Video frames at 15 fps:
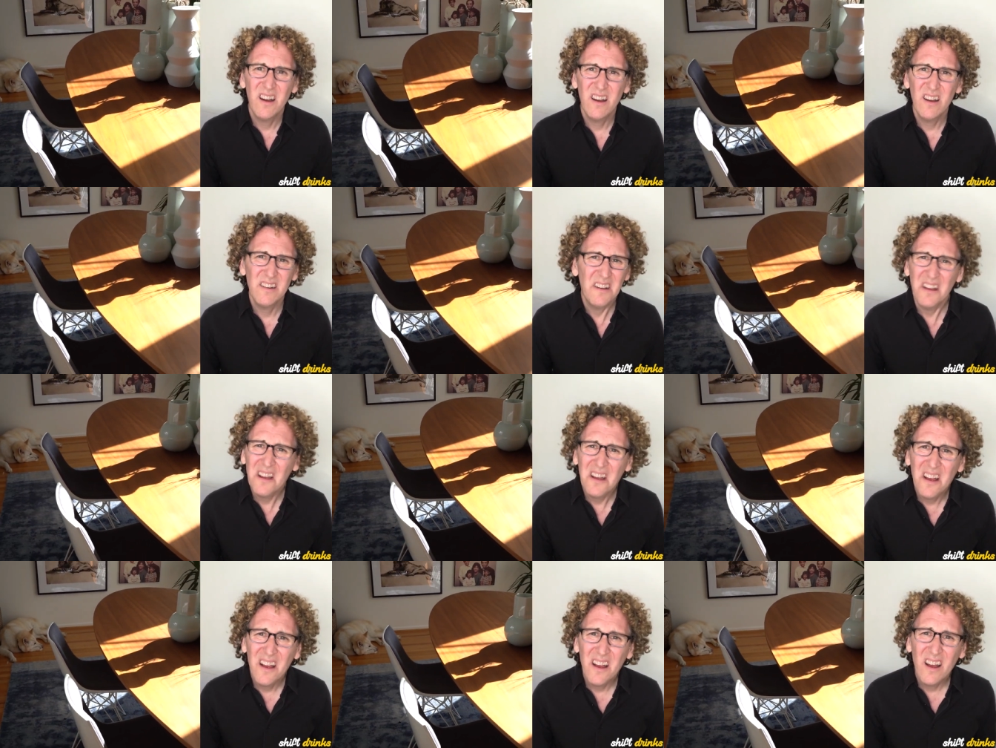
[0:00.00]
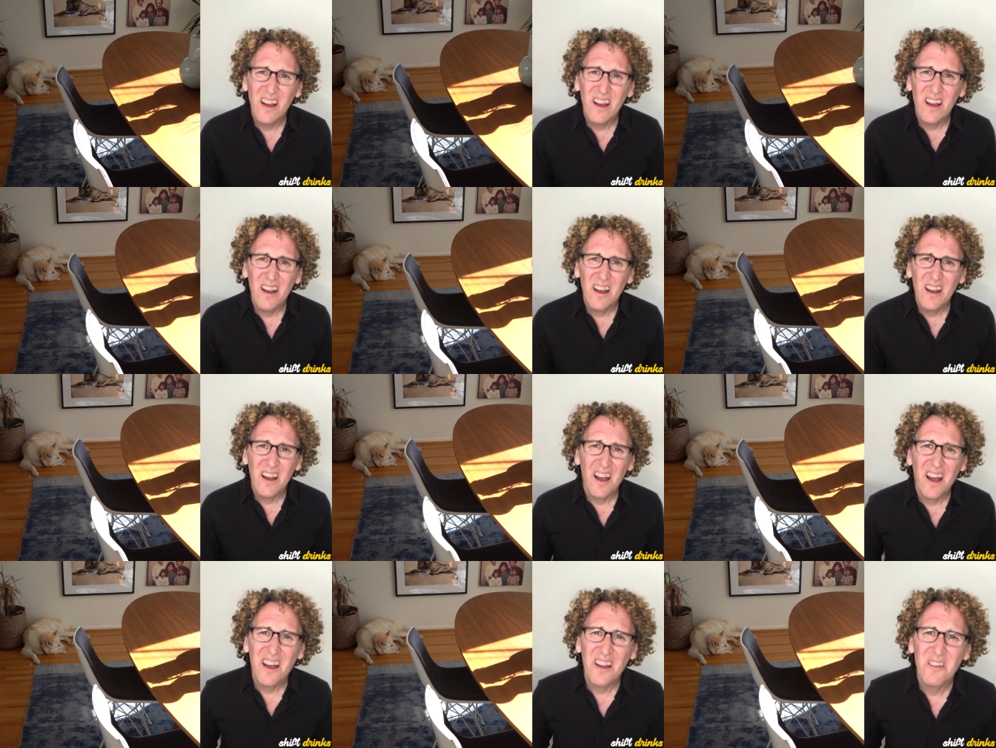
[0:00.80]
Oh.
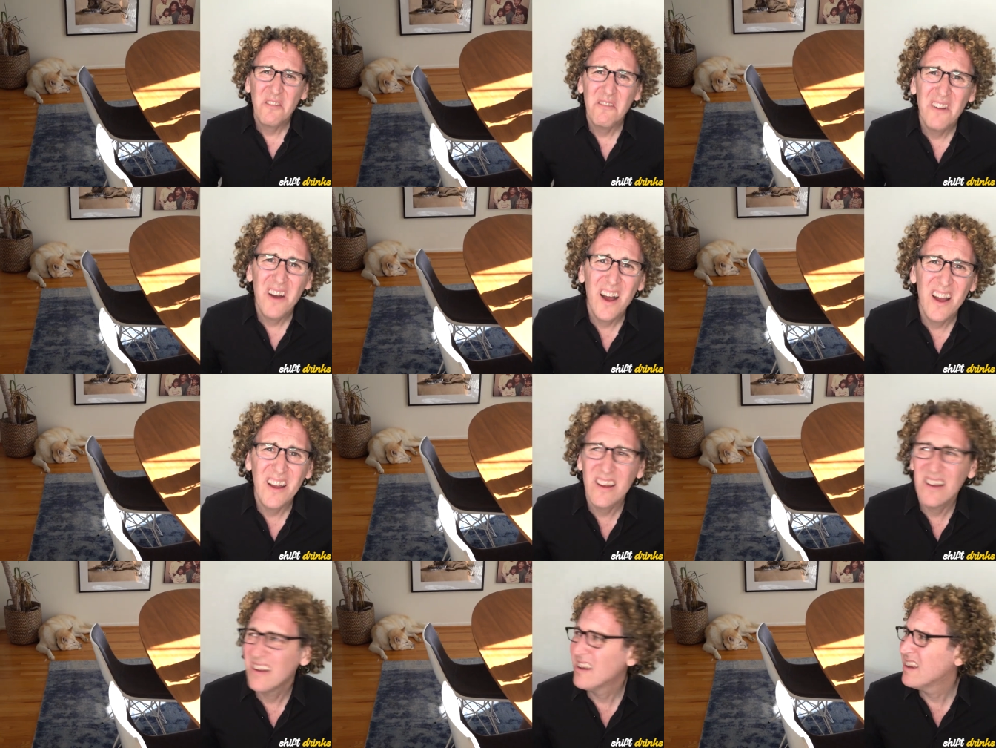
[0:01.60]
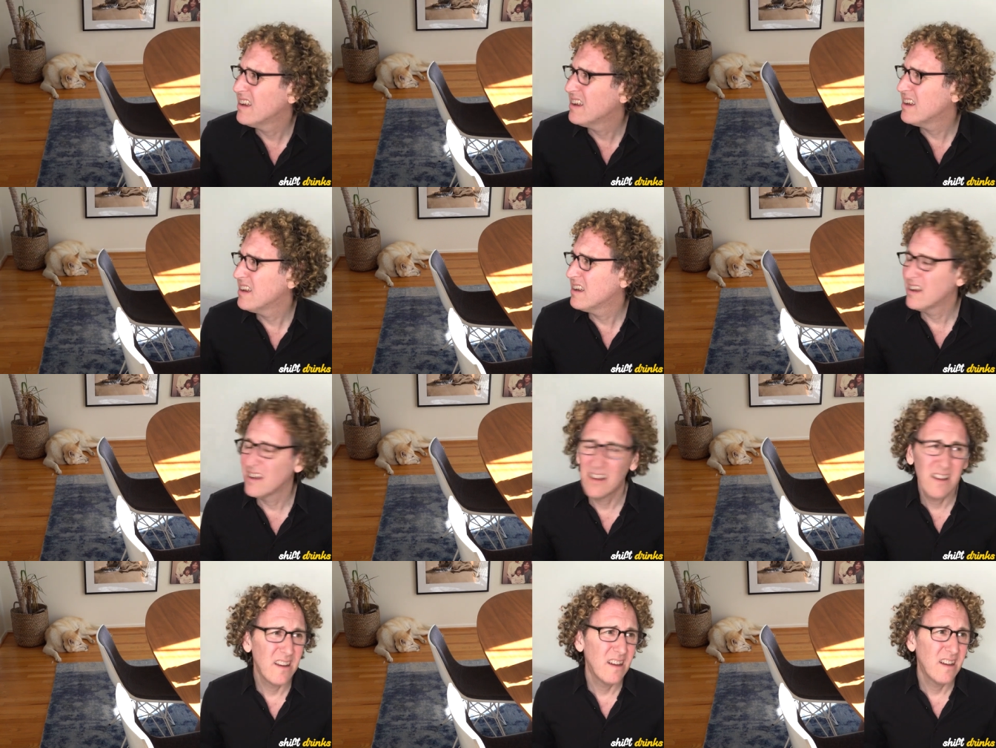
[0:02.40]
Darren,
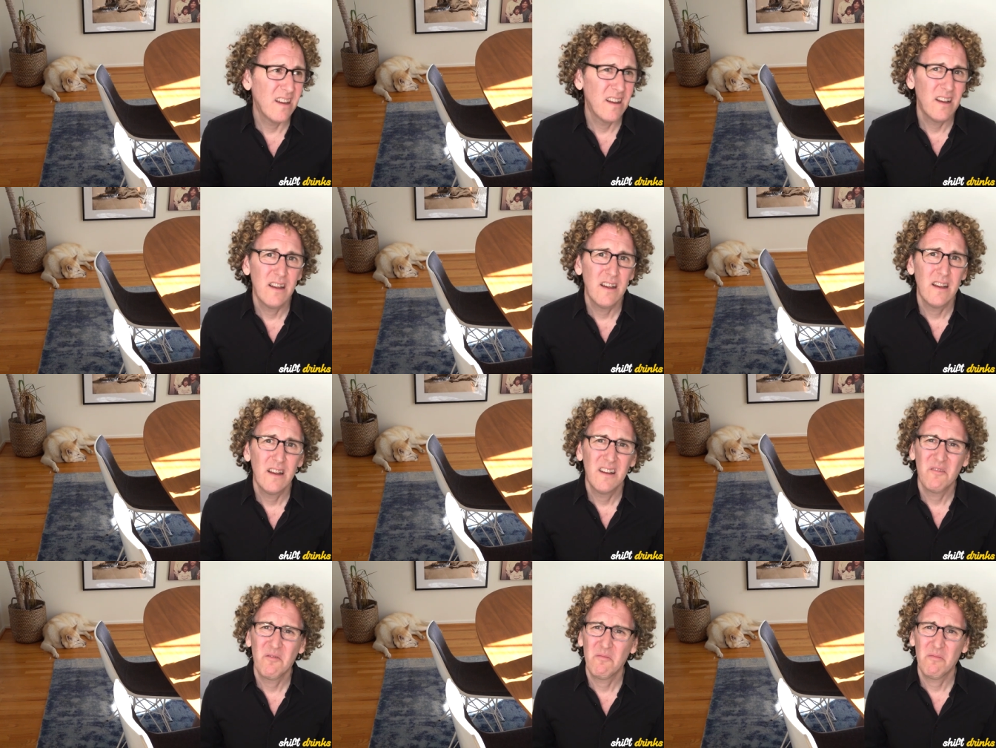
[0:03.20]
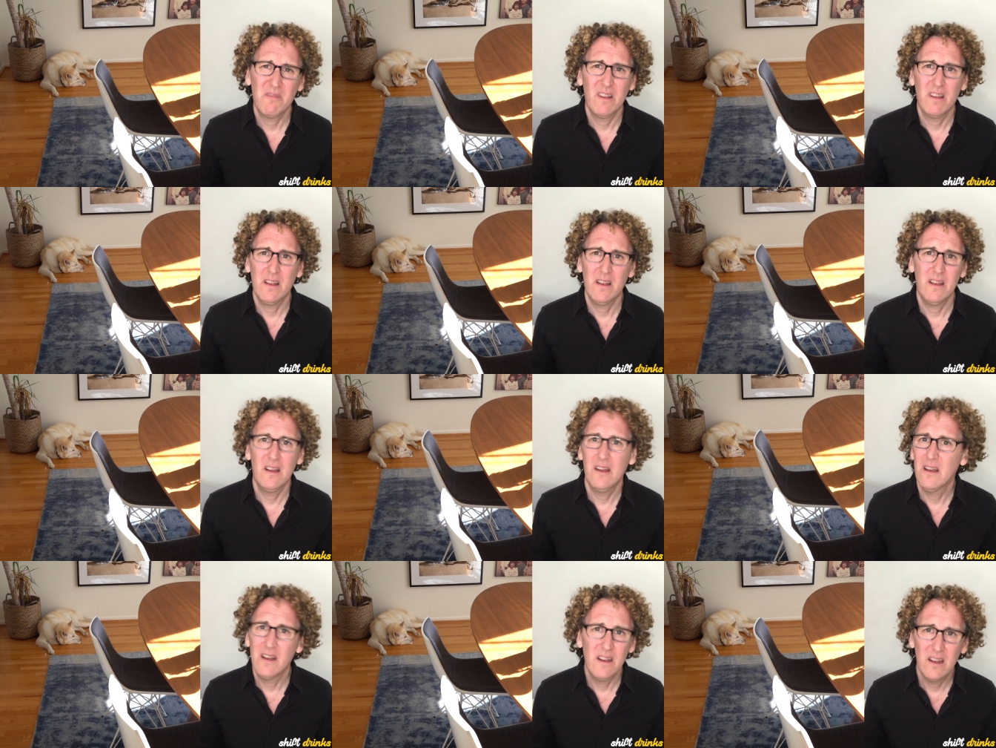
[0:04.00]
dogs are not allowed in the restaurant. That's a
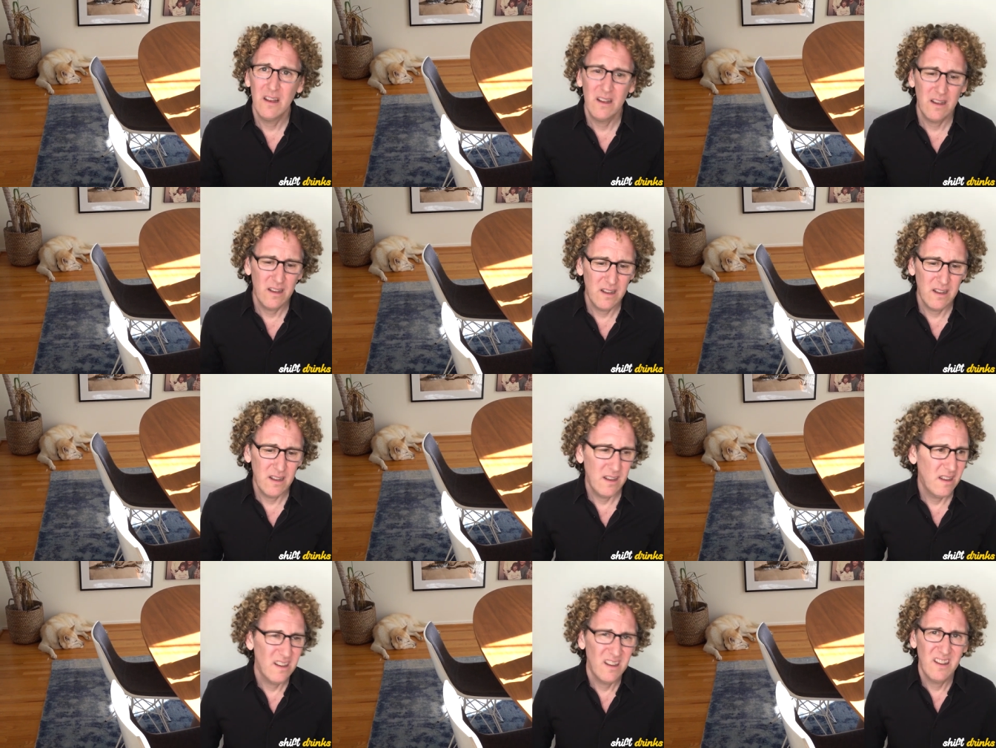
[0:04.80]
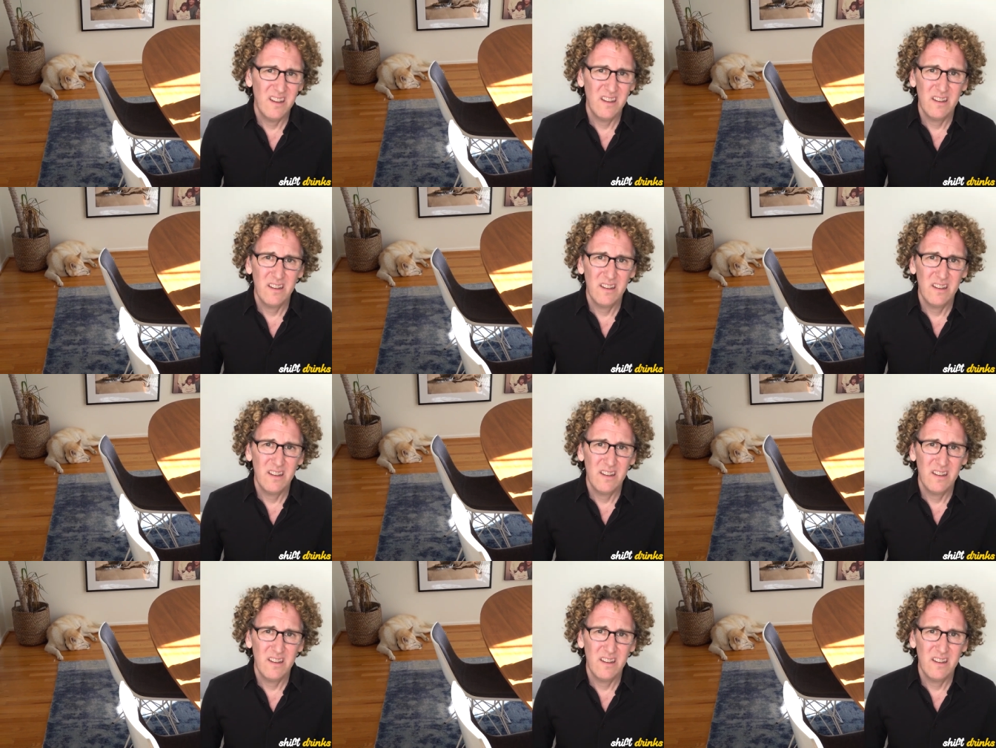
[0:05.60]
health code violation.